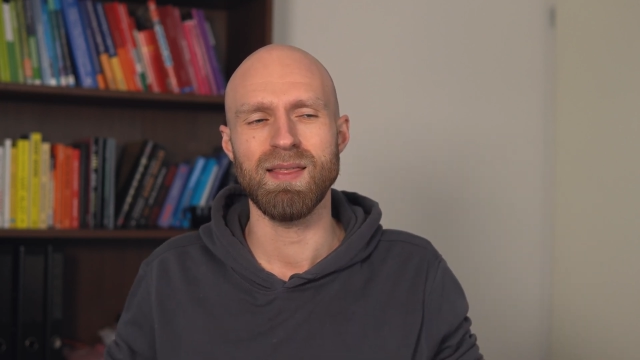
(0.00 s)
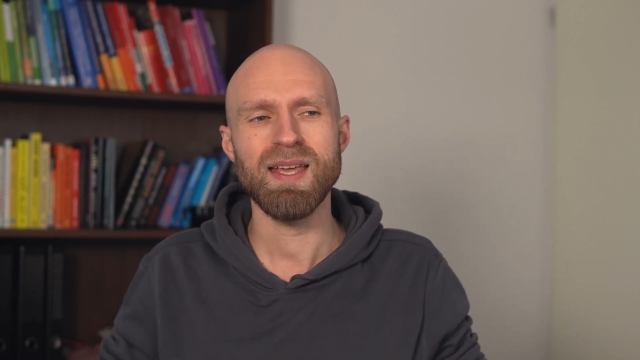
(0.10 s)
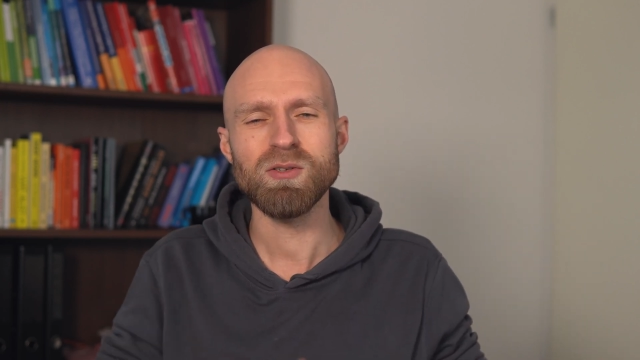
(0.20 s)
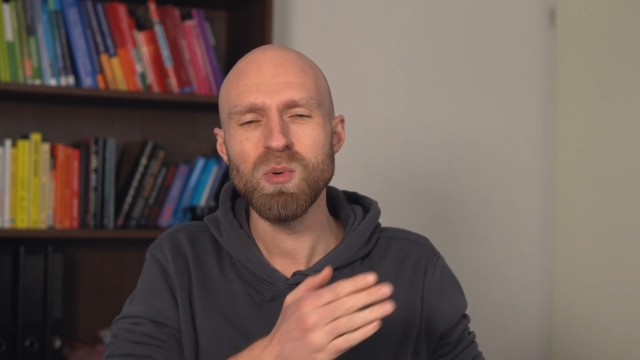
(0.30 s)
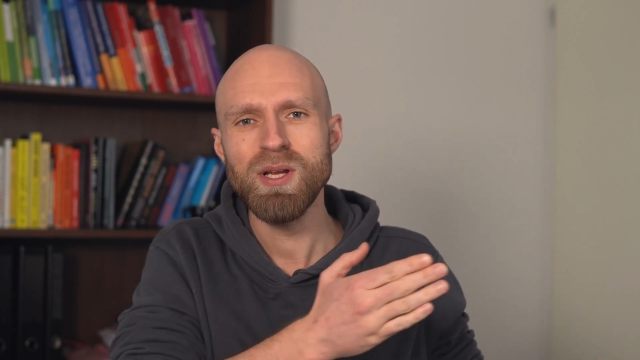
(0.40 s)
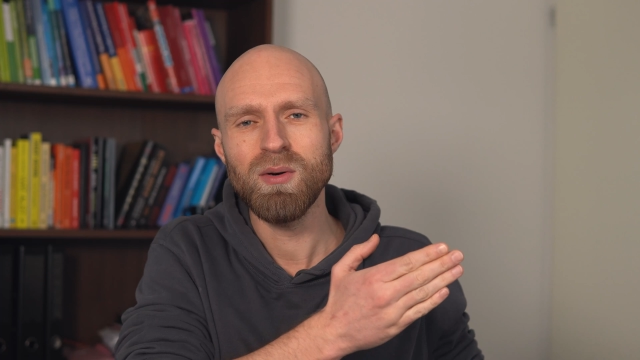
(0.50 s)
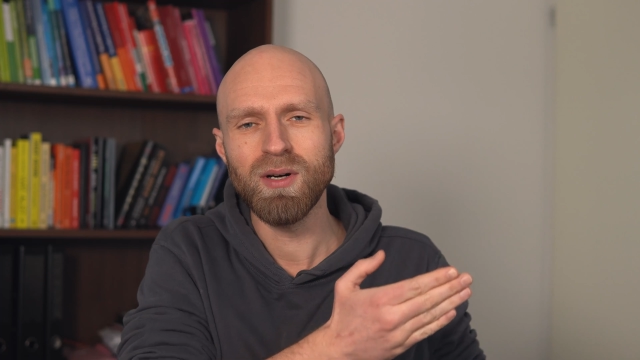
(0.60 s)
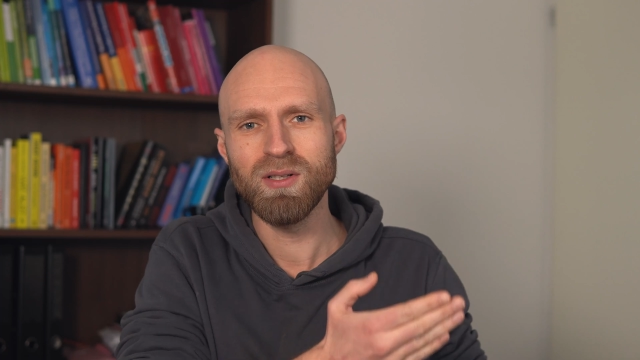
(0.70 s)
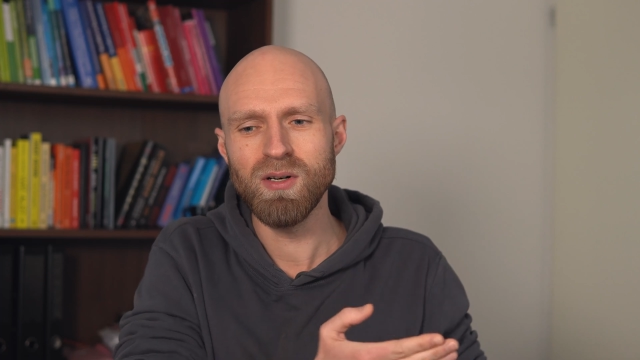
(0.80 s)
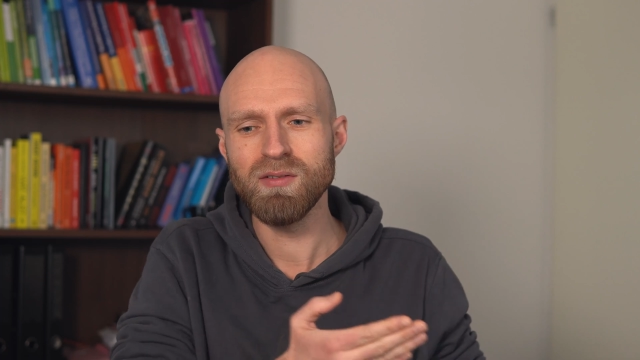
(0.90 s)
That's what your
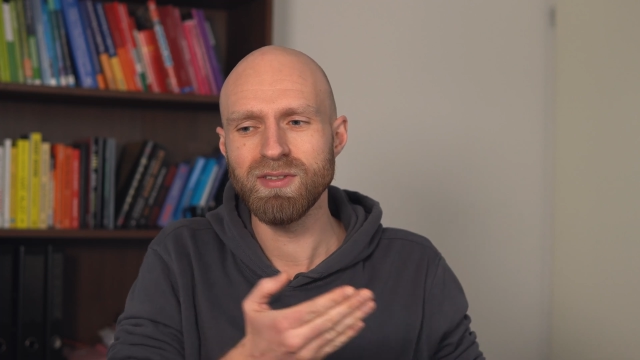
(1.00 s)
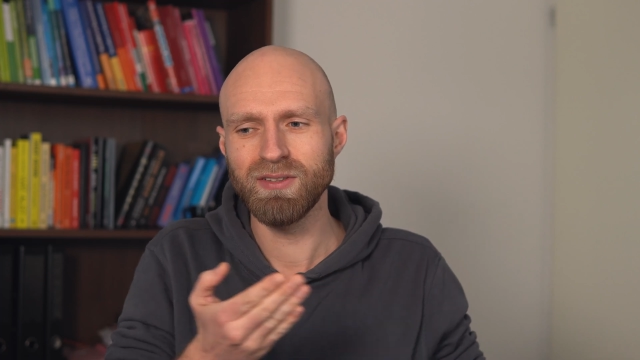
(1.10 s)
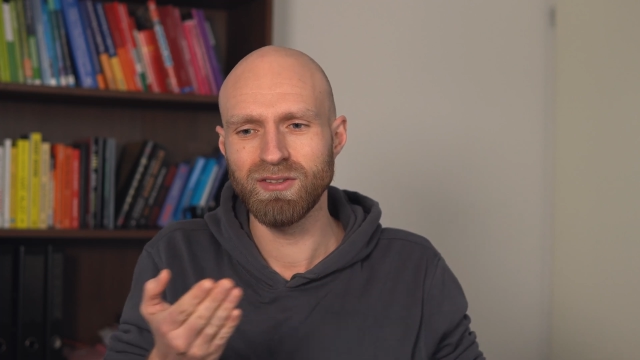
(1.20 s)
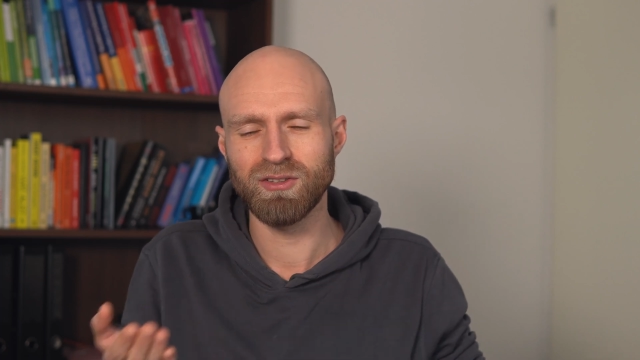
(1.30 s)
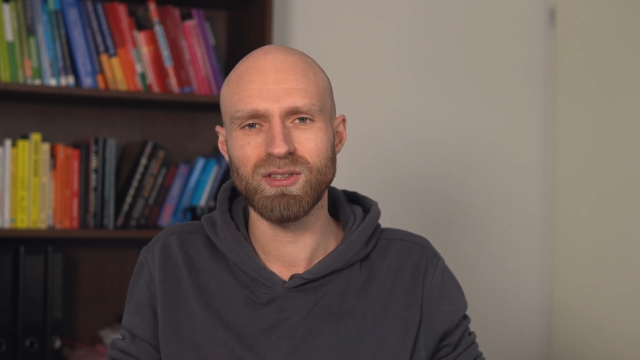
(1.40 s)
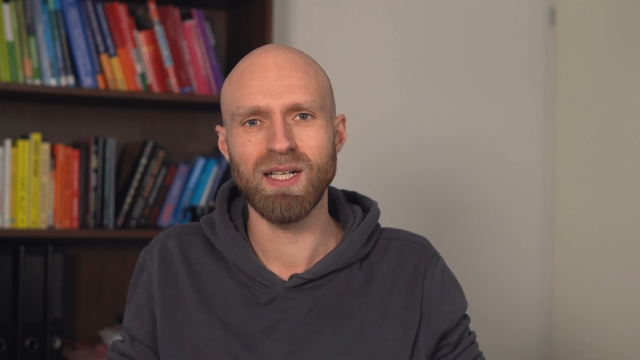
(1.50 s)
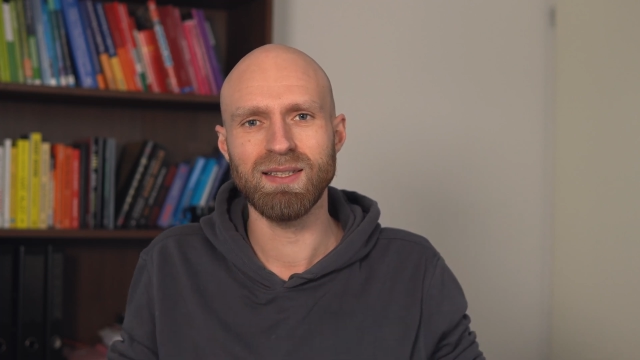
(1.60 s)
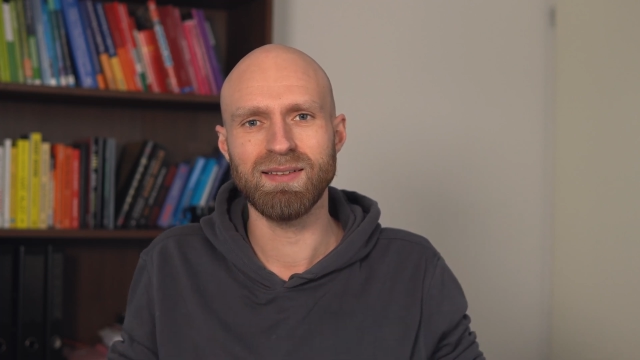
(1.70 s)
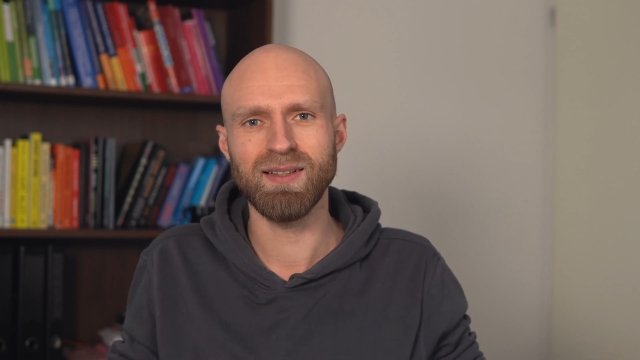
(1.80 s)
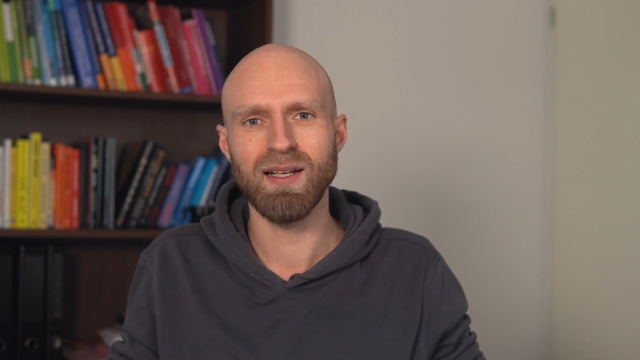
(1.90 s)
unconfidence is trying
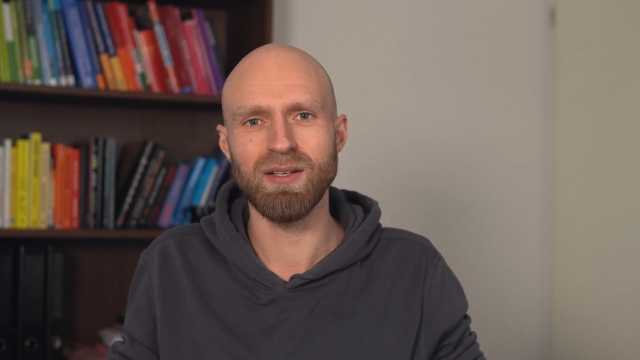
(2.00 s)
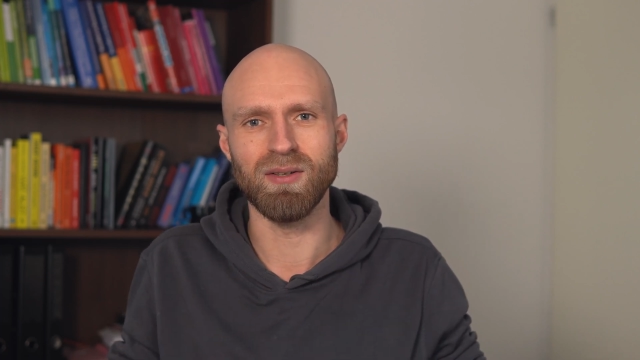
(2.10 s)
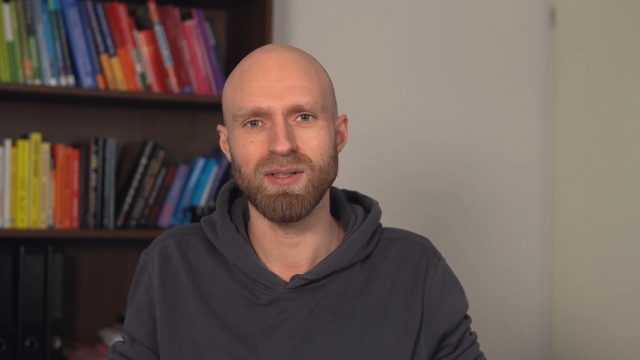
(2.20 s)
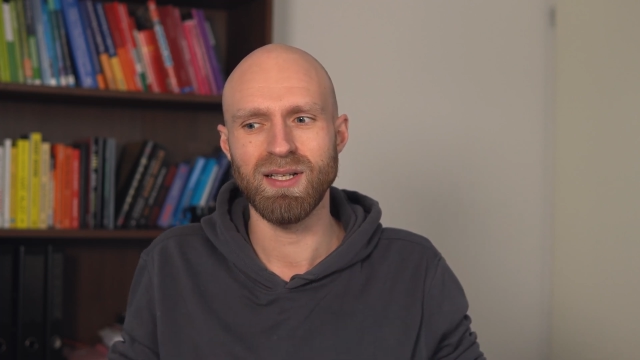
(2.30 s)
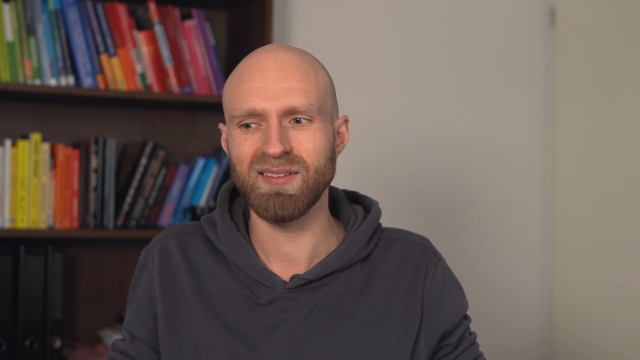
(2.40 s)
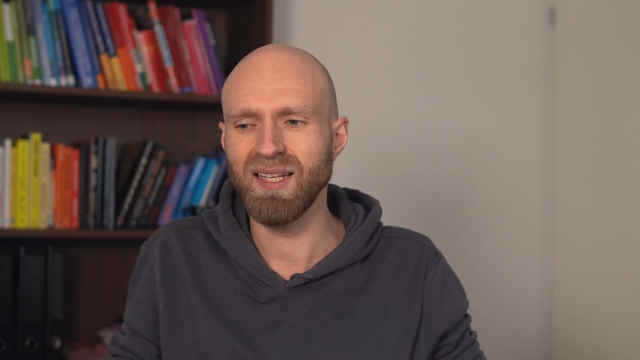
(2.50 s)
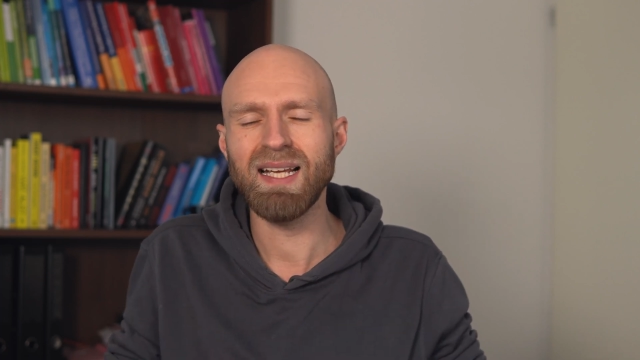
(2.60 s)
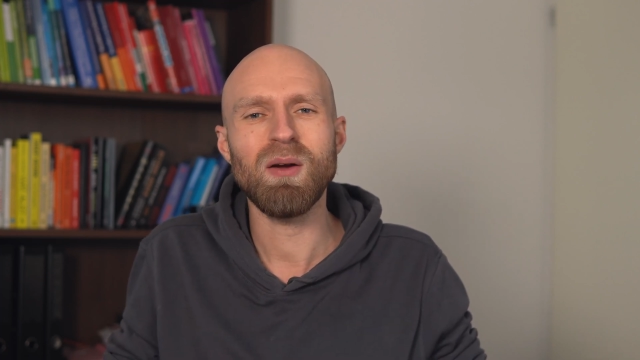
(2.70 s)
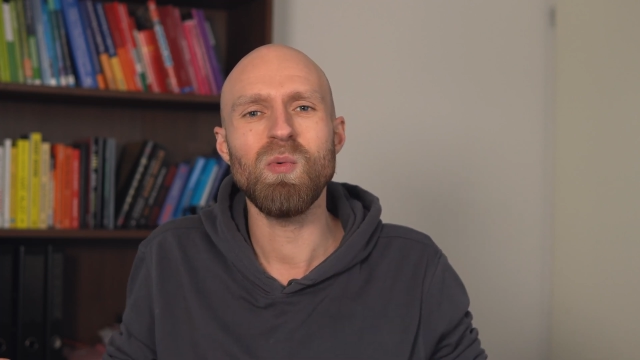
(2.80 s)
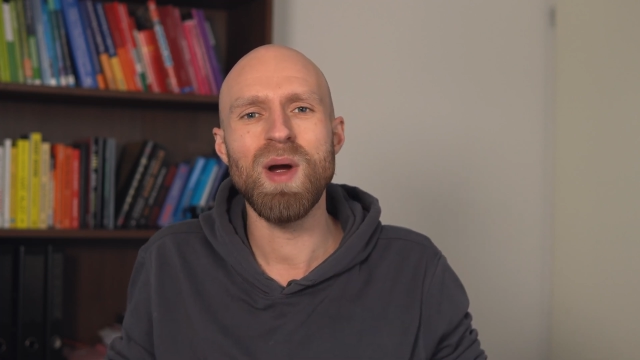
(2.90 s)
to tell you. It's
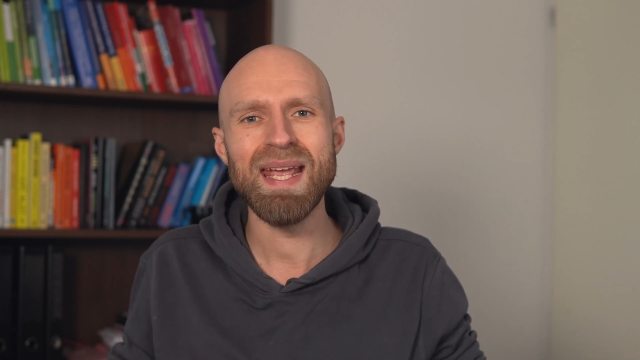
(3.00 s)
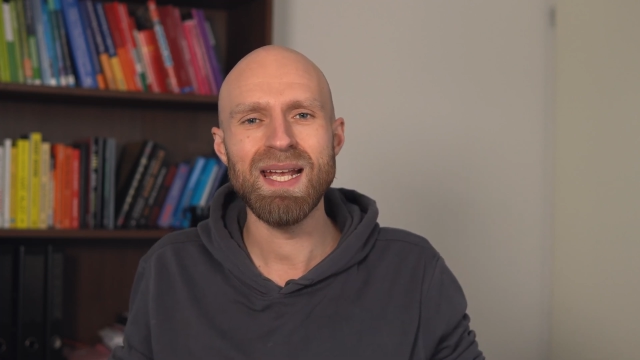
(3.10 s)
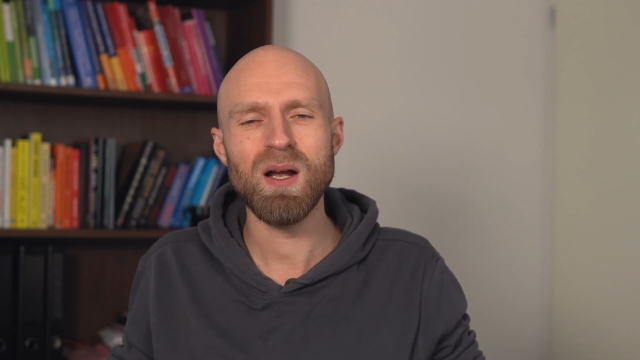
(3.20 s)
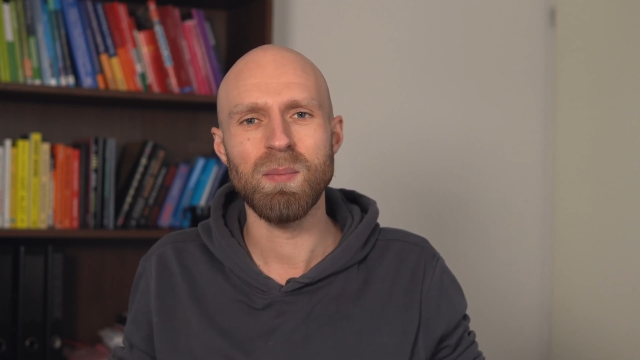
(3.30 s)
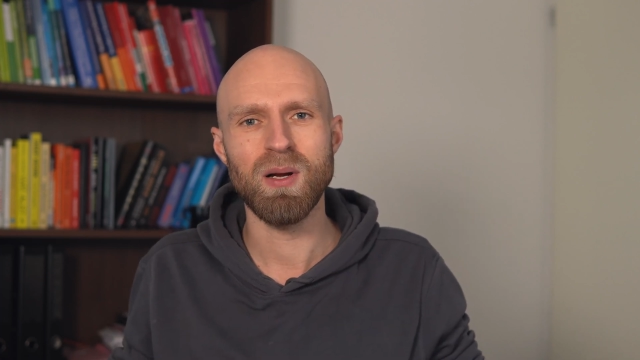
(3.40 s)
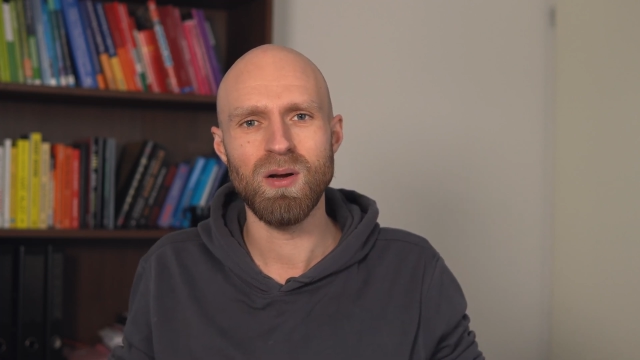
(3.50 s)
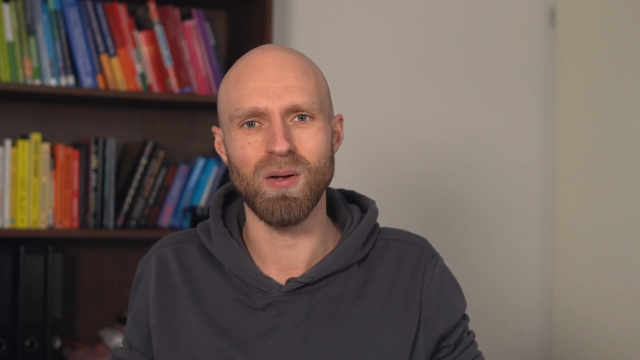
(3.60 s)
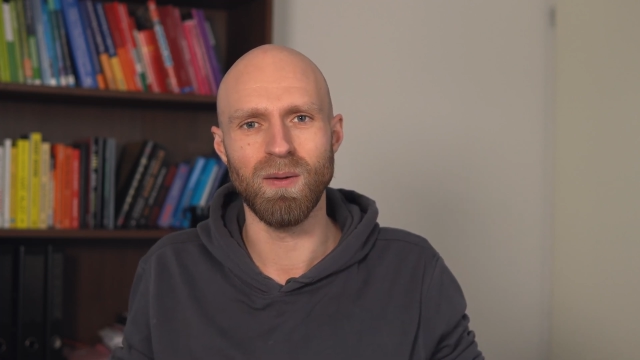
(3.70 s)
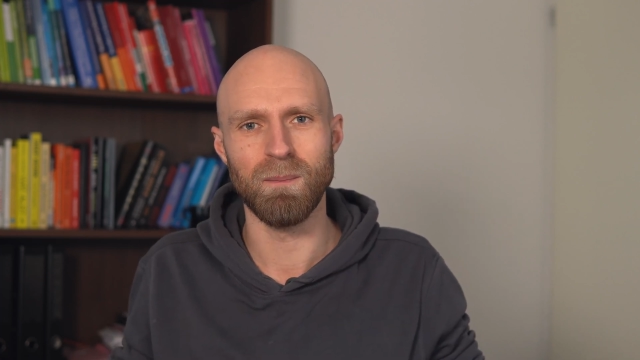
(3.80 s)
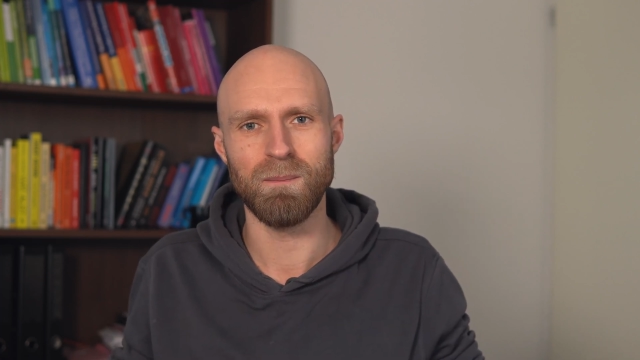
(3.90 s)
like a wake-up call.